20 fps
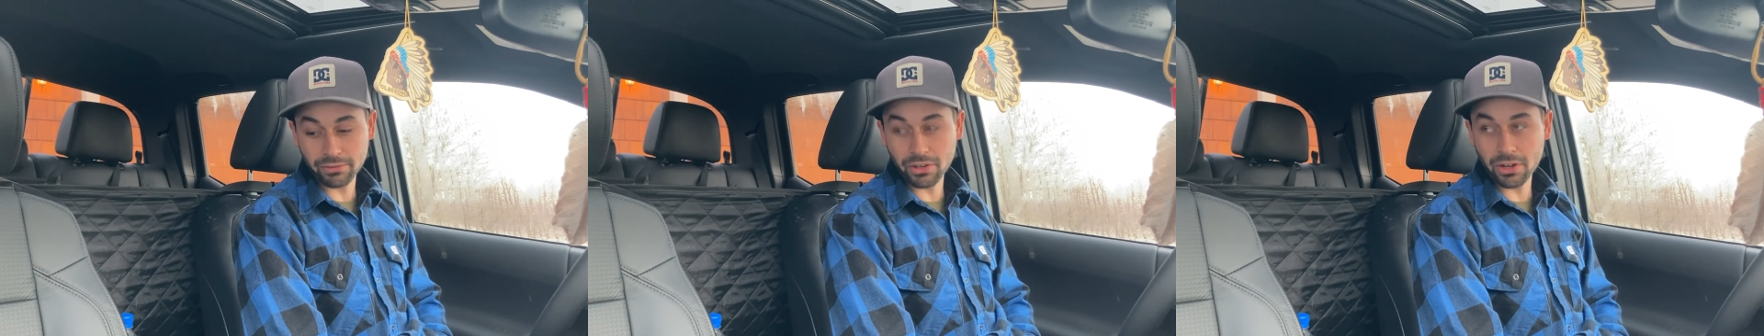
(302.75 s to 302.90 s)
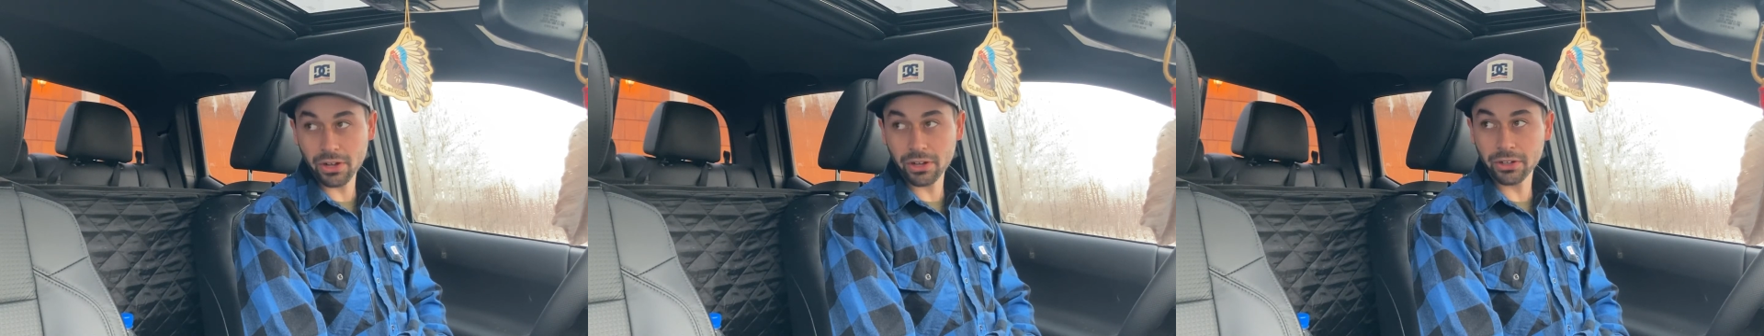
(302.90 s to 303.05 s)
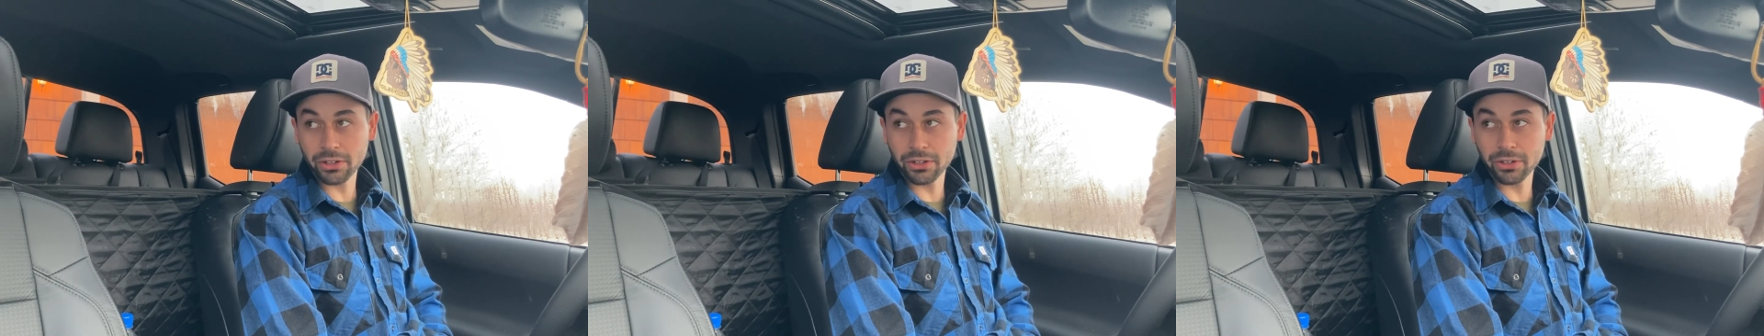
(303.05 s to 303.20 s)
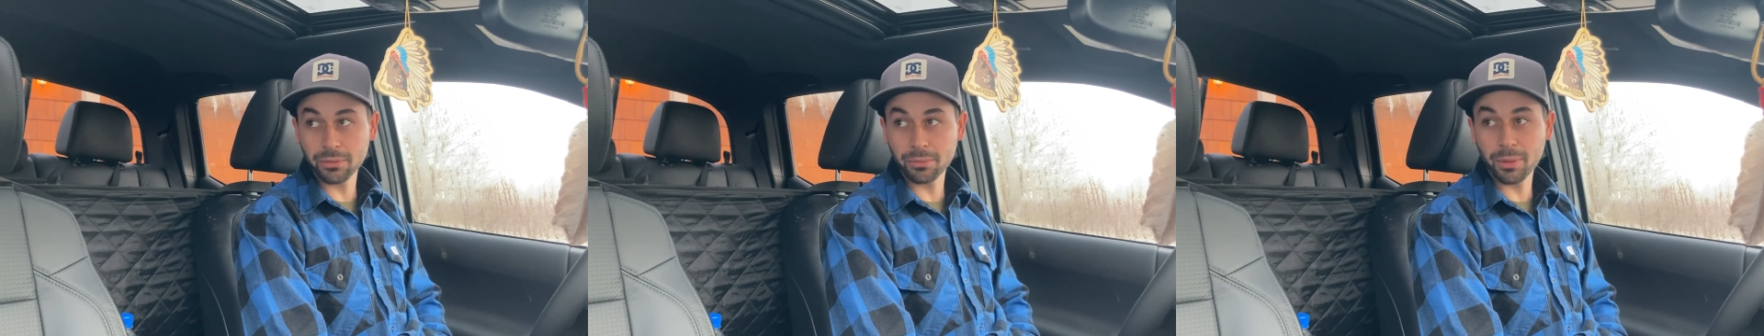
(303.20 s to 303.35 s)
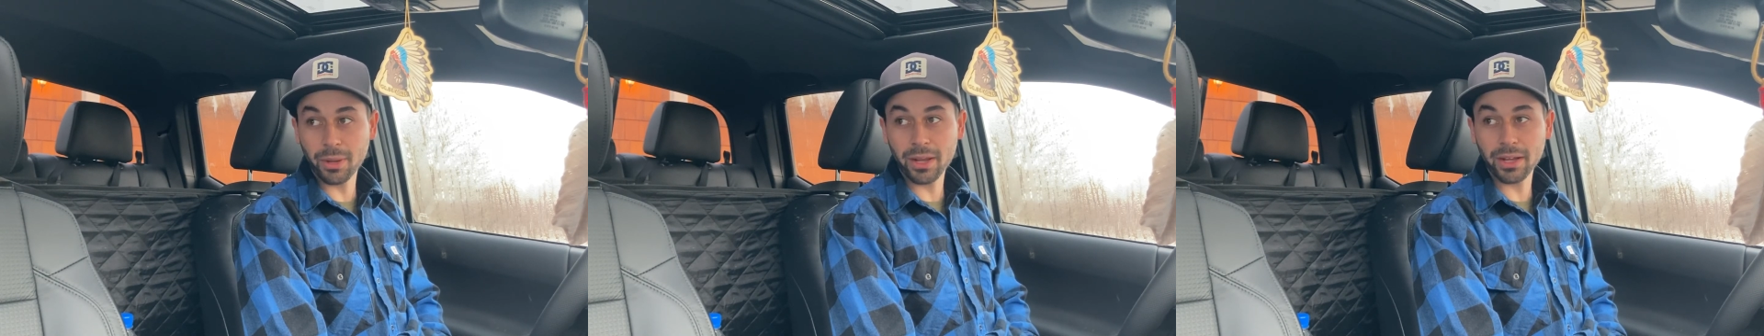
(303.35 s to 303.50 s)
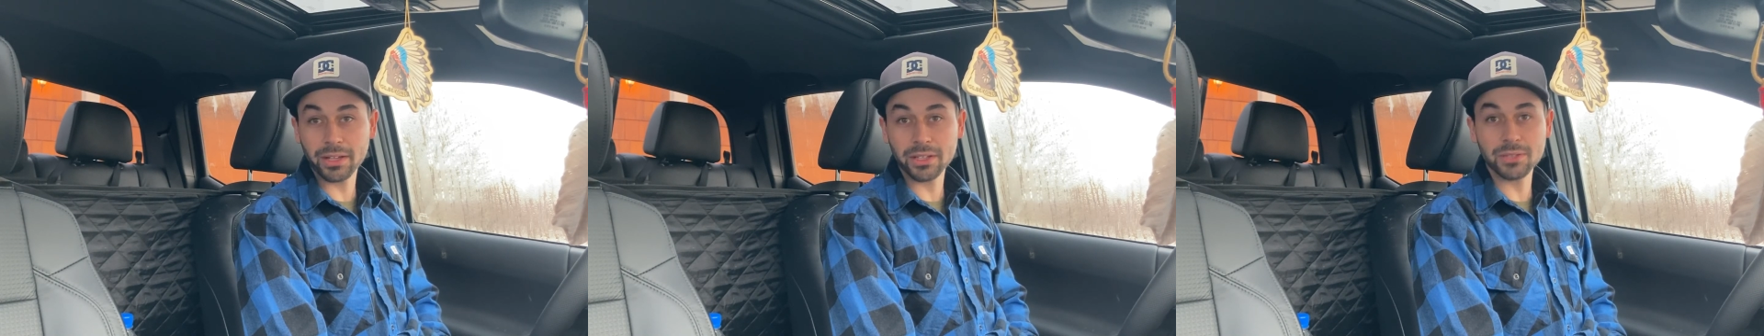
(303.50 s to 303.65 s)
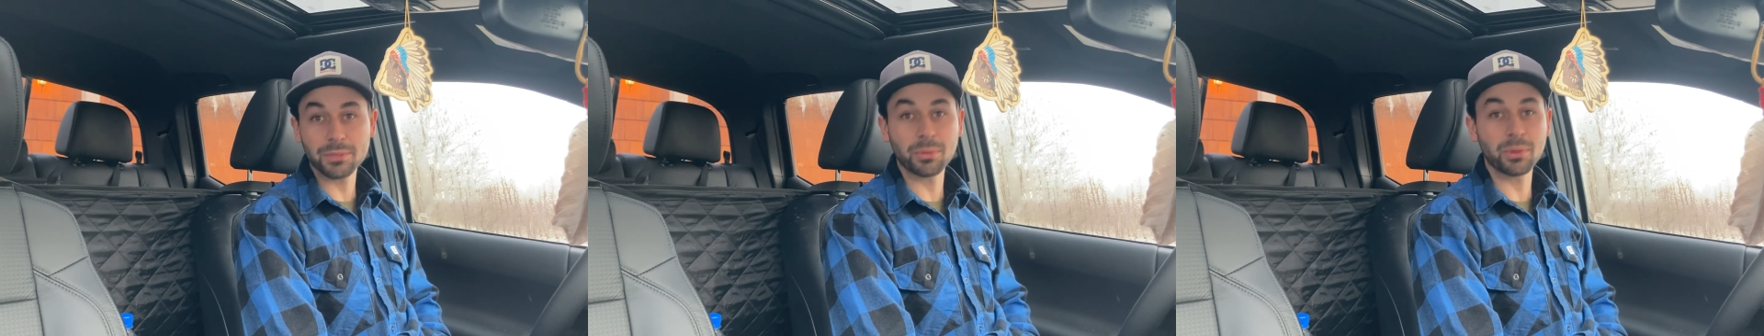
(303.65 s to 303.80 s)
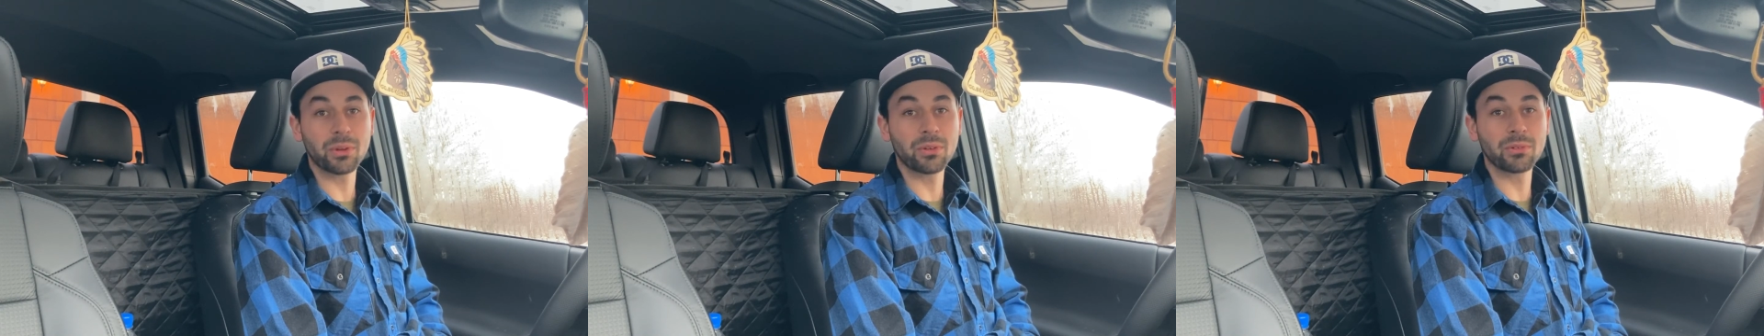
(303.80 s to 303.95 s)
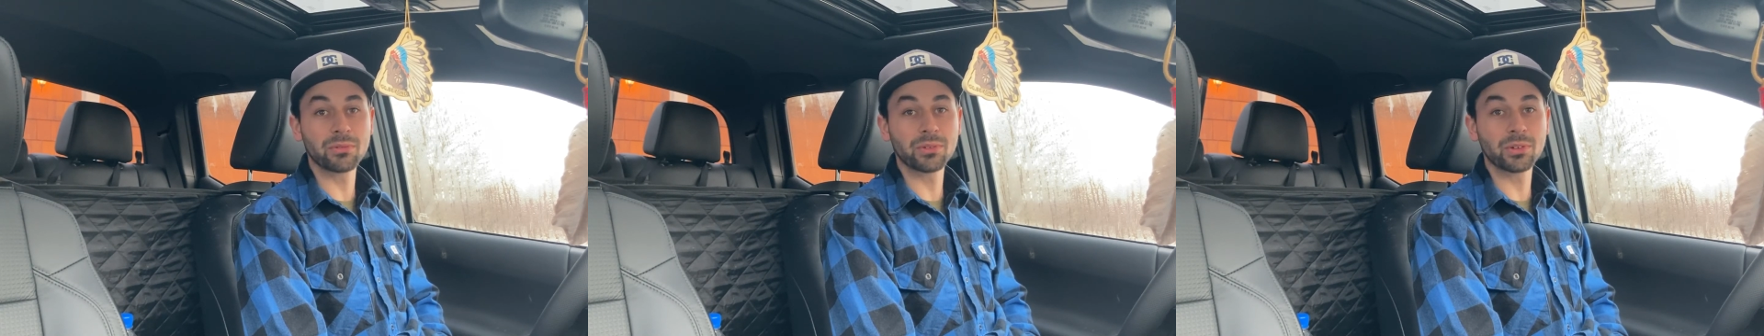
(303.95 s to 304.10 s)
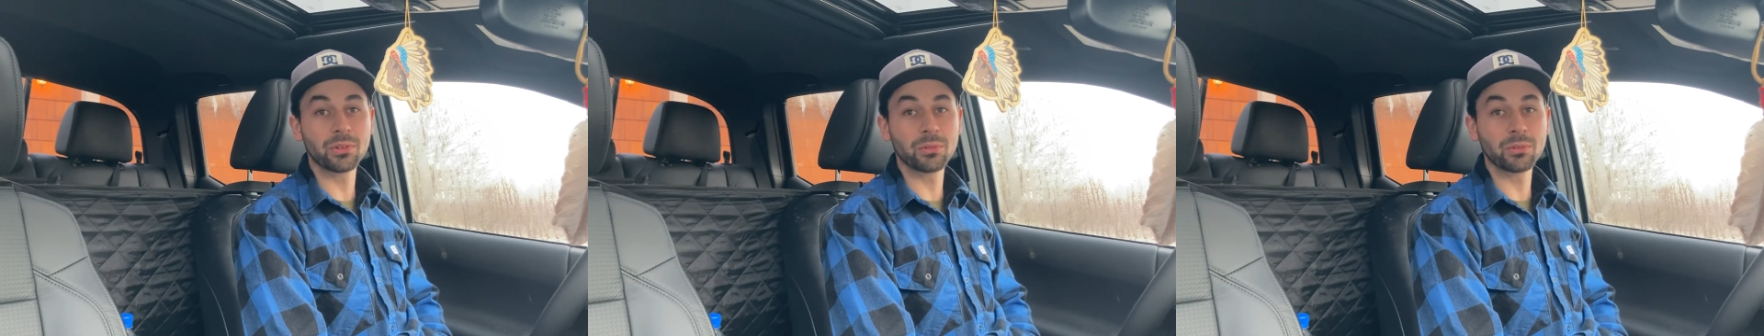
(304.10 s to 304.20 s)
not heard back. It's been over a